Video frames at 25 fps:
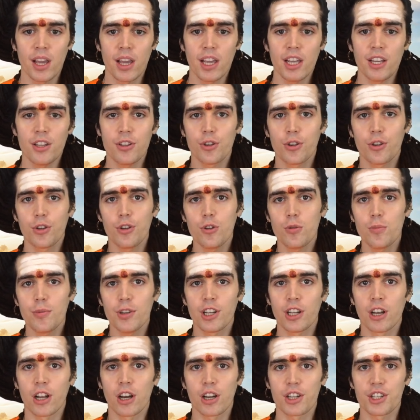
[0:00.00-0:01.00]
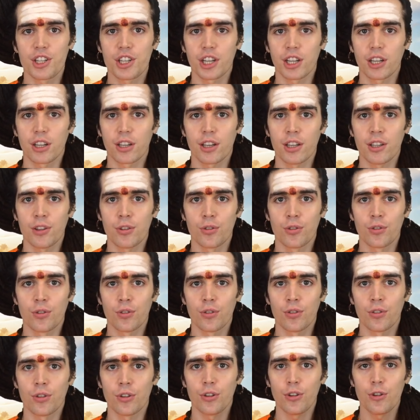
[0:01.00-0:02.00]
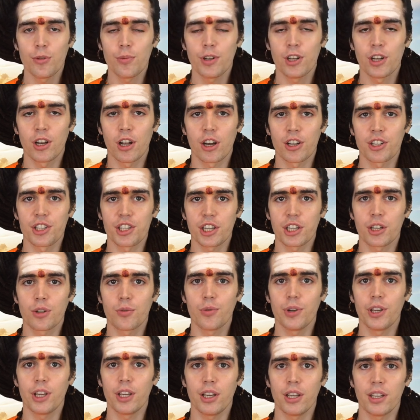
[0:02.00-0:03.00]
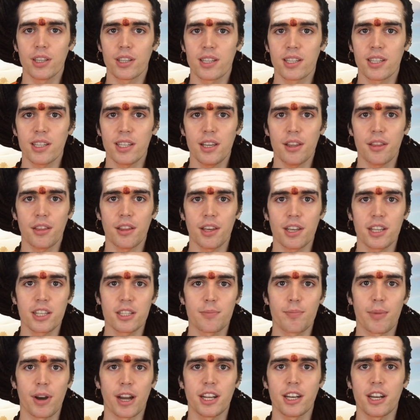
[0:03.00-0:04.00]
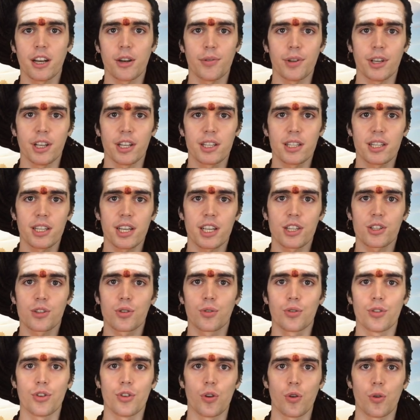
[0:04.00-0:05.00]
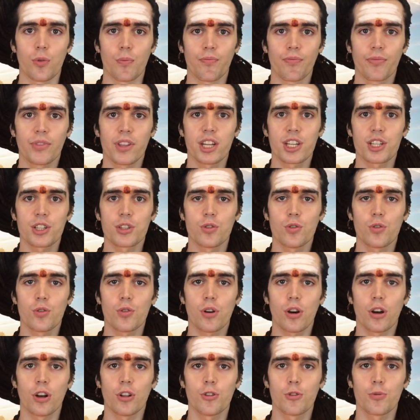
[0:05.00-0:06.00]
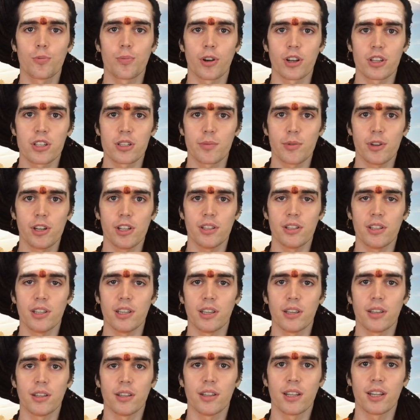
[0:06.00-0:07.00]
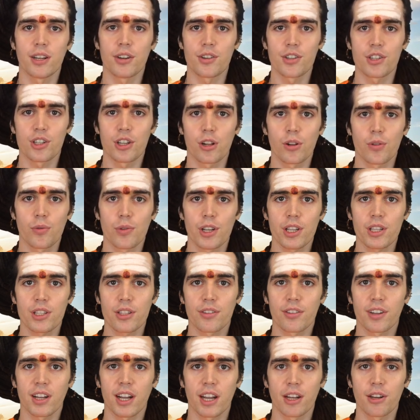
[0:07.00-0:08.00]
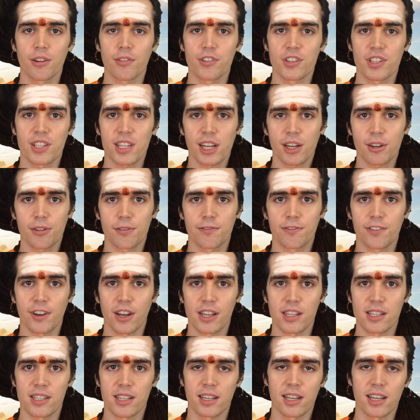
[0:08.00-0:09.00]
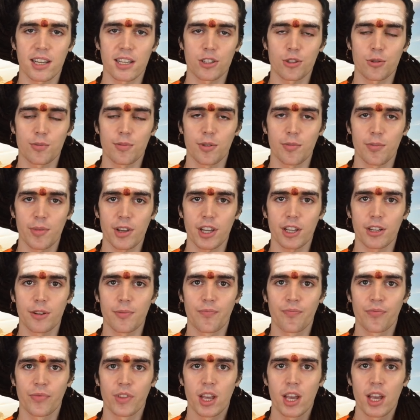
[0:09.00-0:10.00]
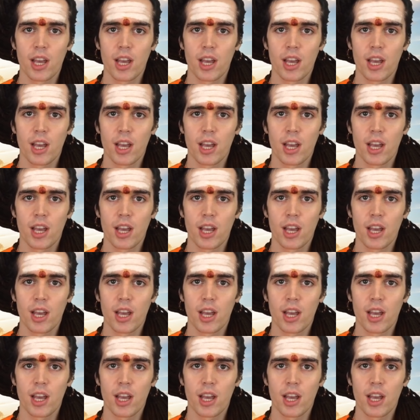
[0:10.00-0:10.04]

In the human logic, we see things binary. It's yes or no. There's no other possibility. There is always a kind of a sacrifice that has to be made.